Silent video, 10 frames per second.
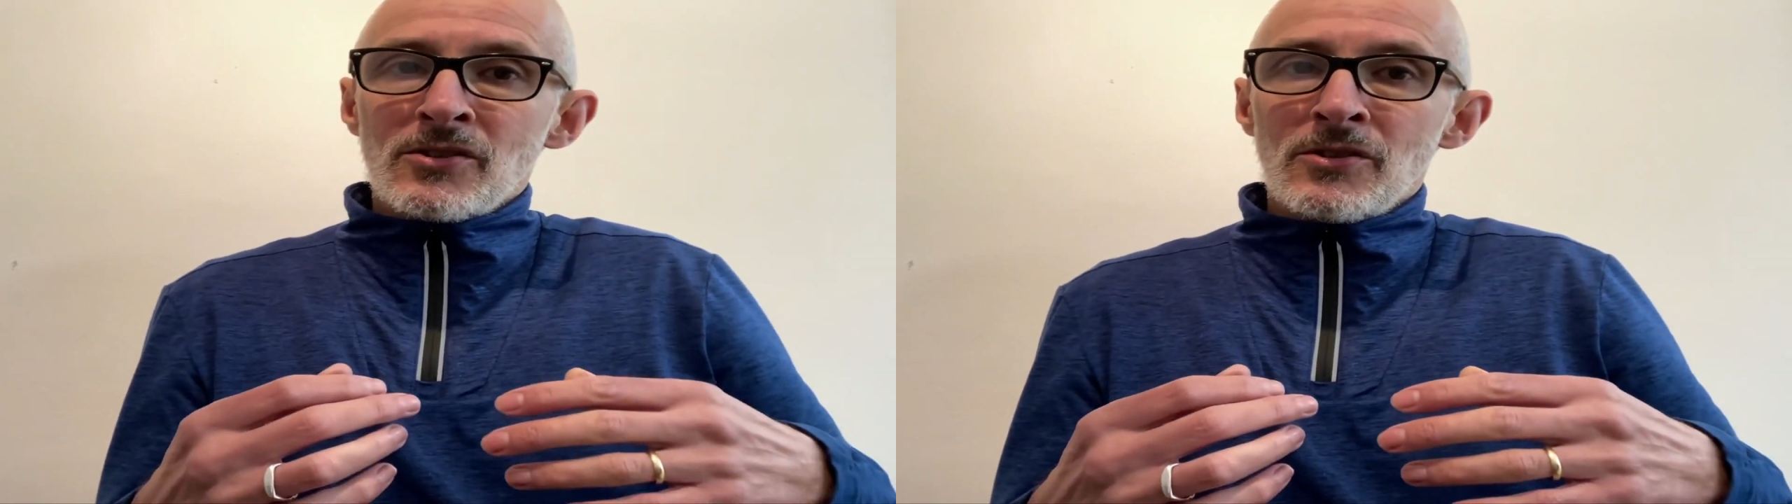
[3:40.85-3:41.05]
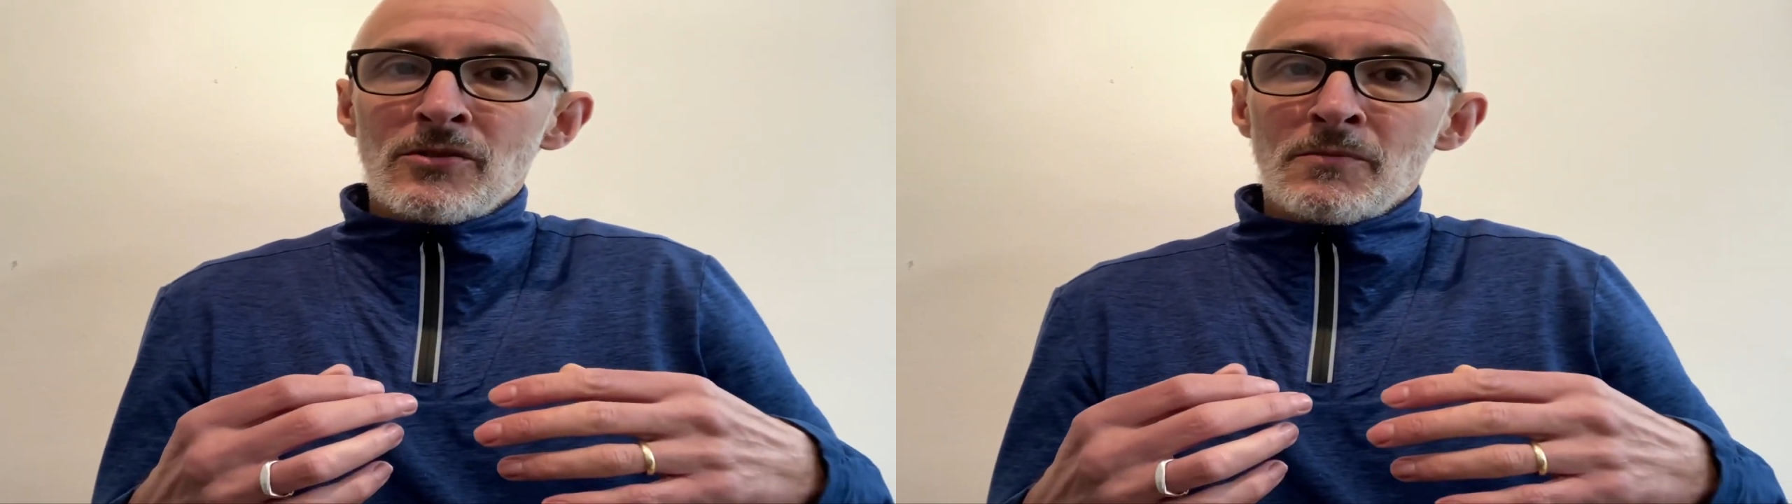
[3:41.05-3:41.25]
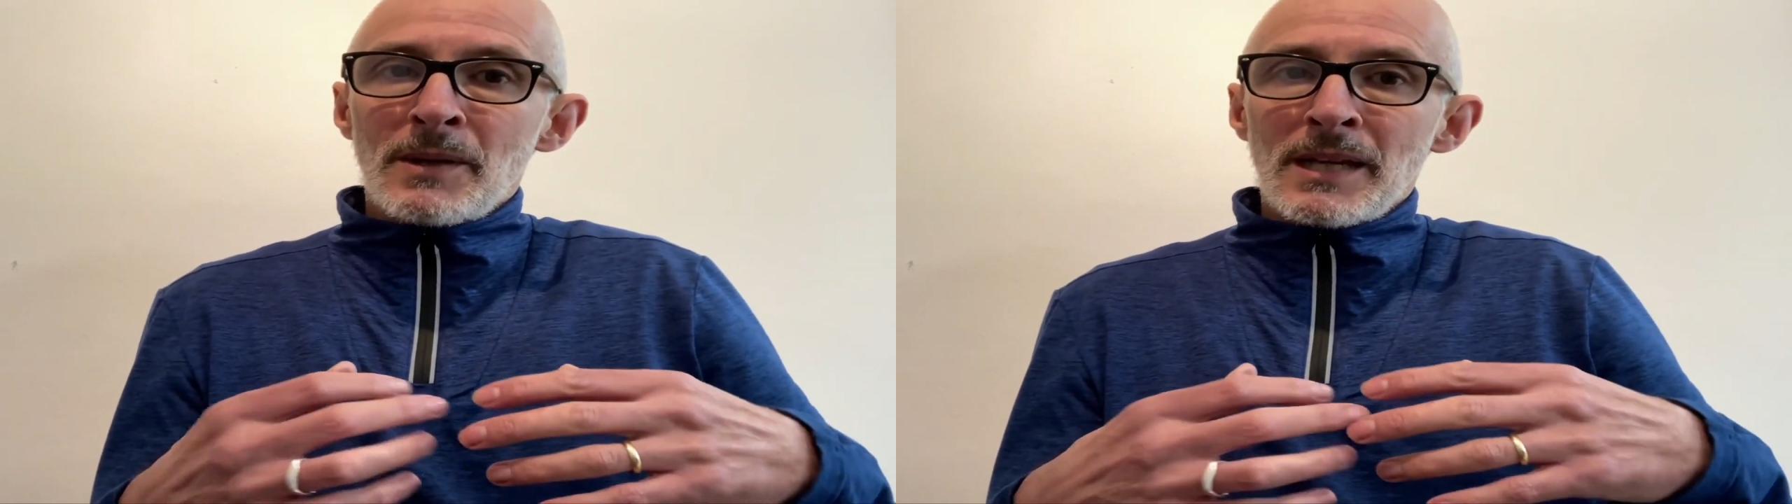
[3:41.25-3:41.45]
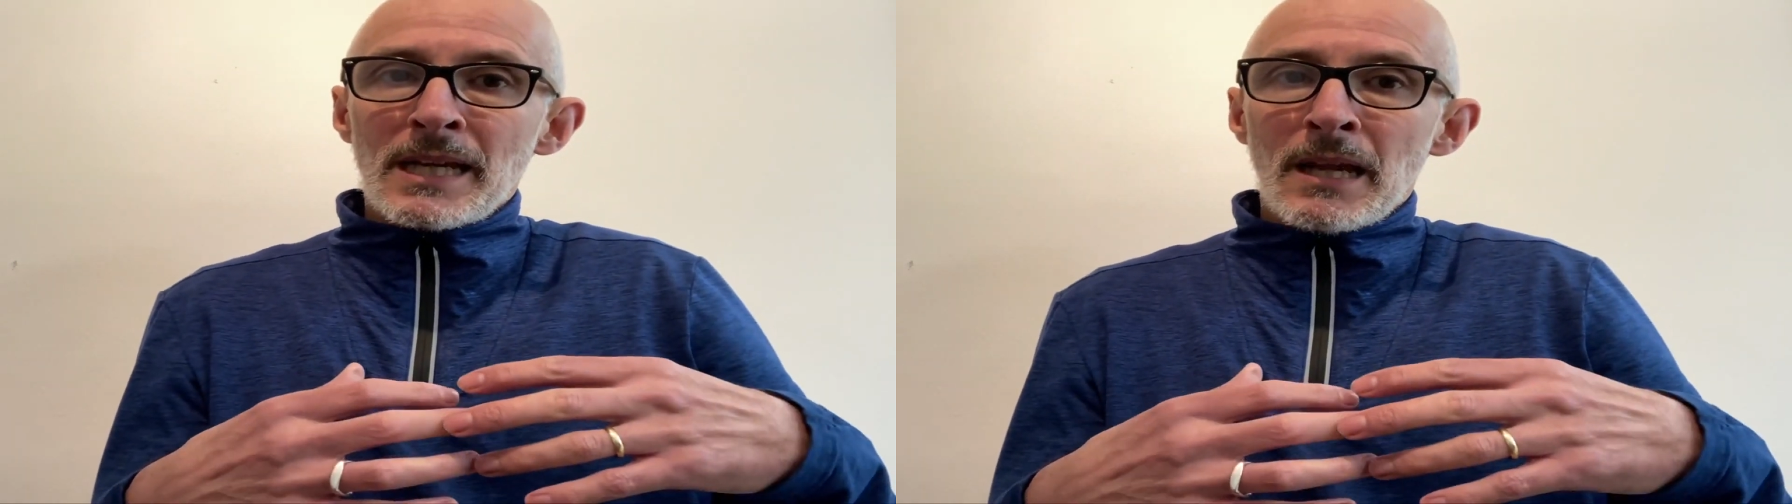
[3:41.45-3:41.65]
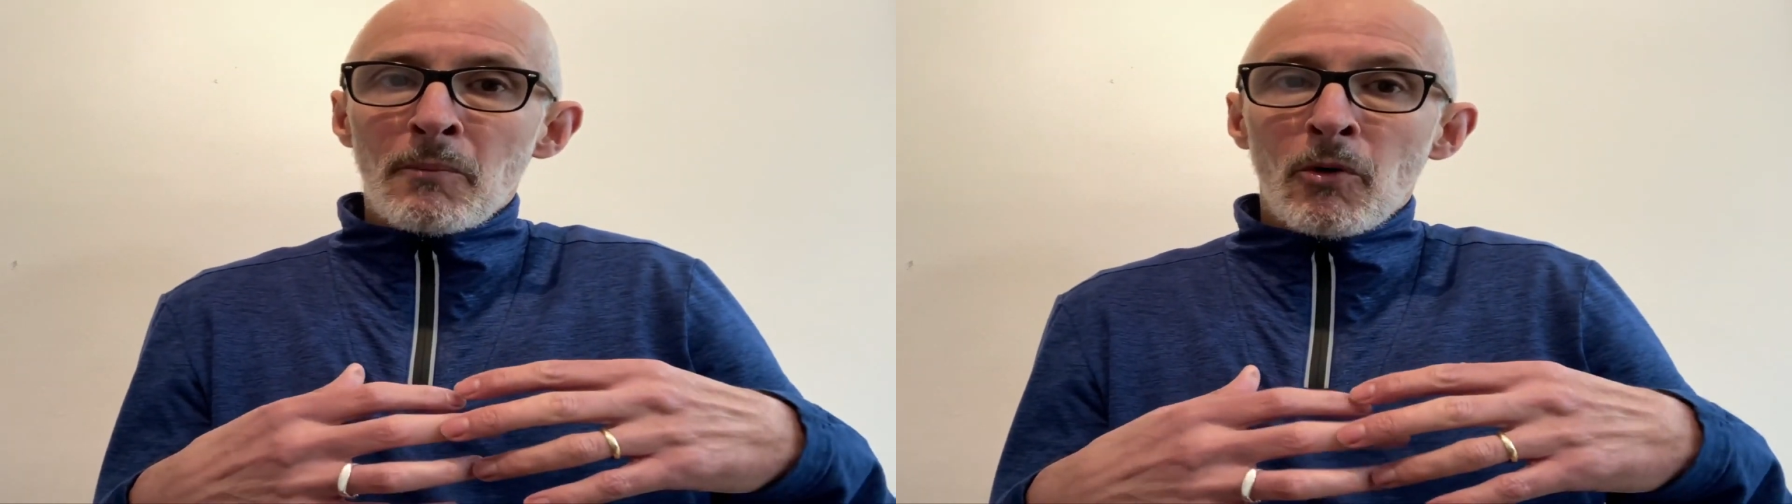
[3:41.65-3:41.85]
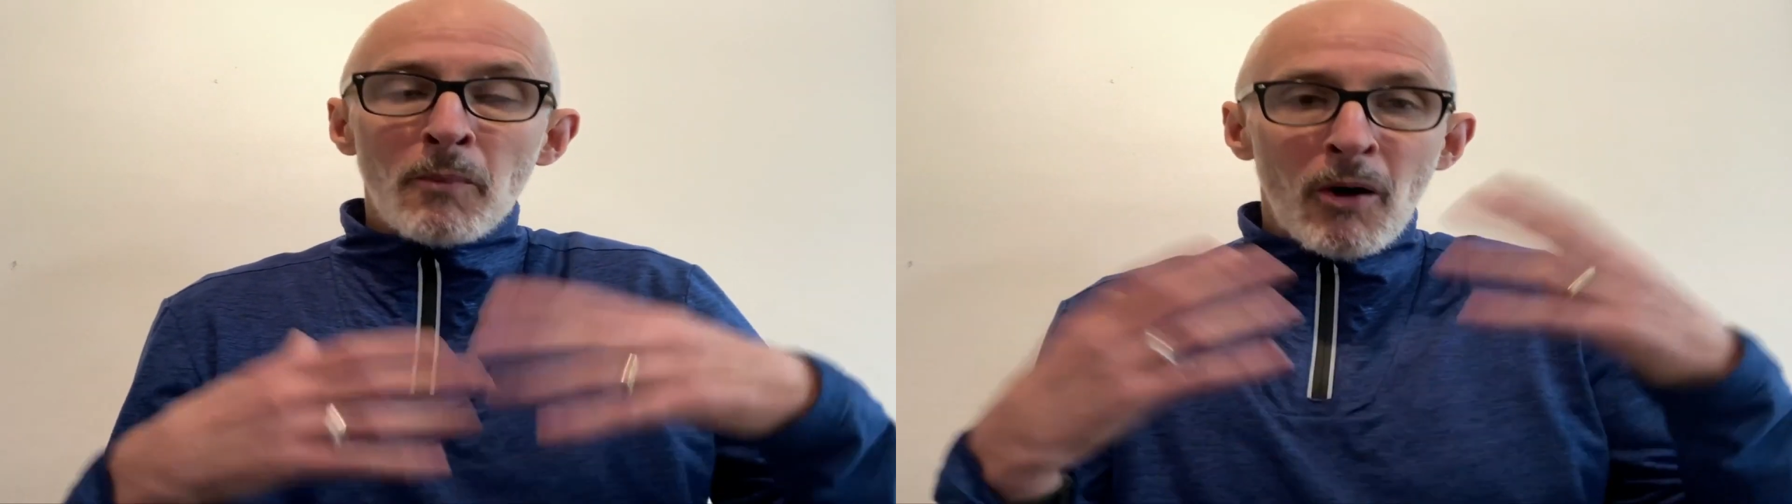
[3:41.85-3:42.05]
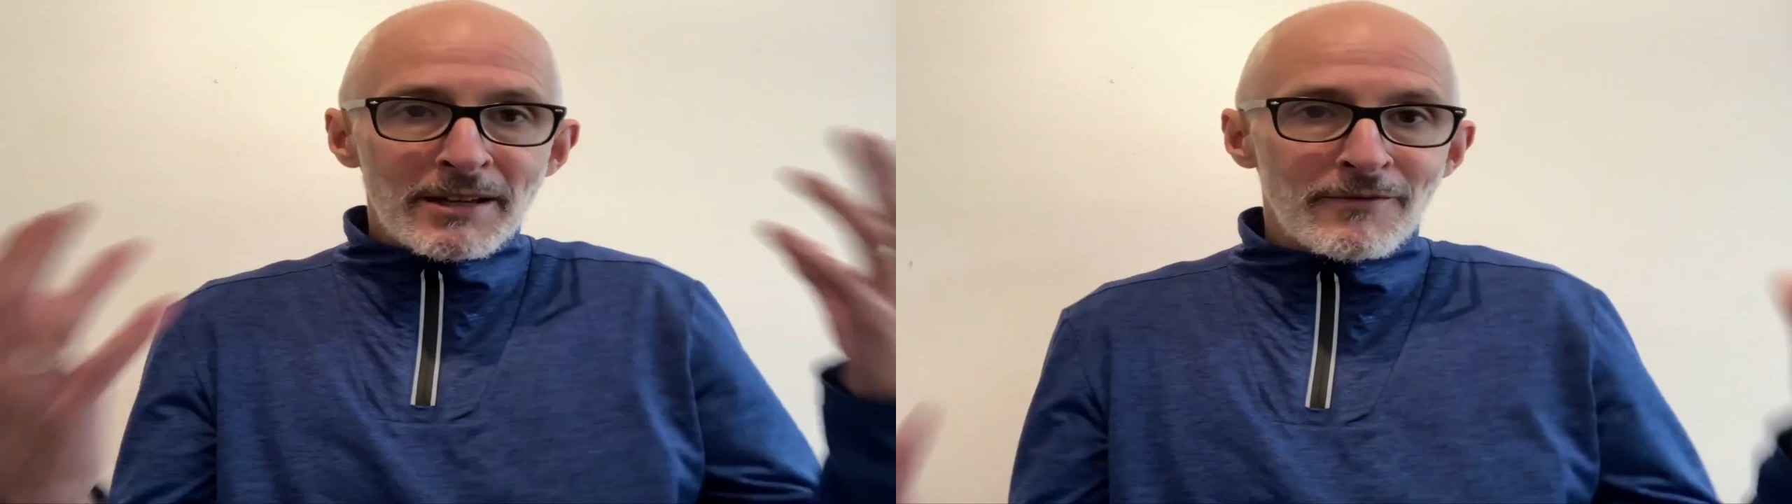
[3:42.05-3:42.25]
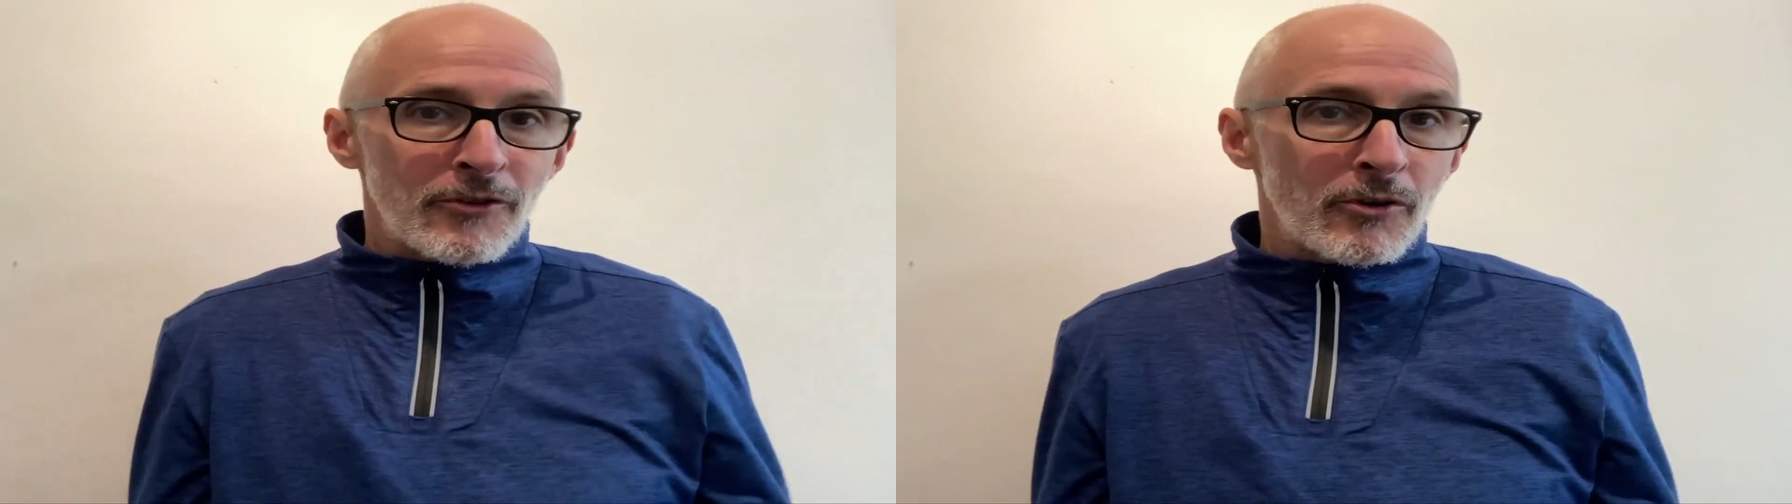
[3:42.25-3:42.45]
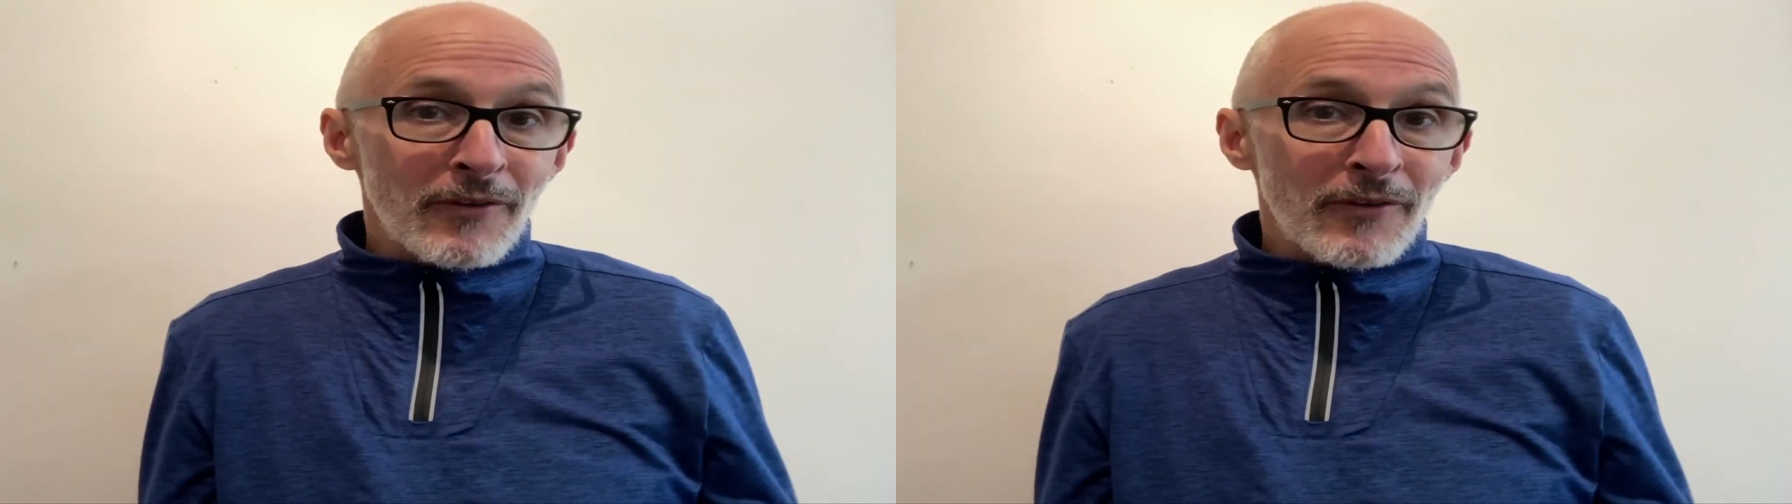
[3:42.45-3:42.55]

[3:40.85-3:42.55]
to be more mindful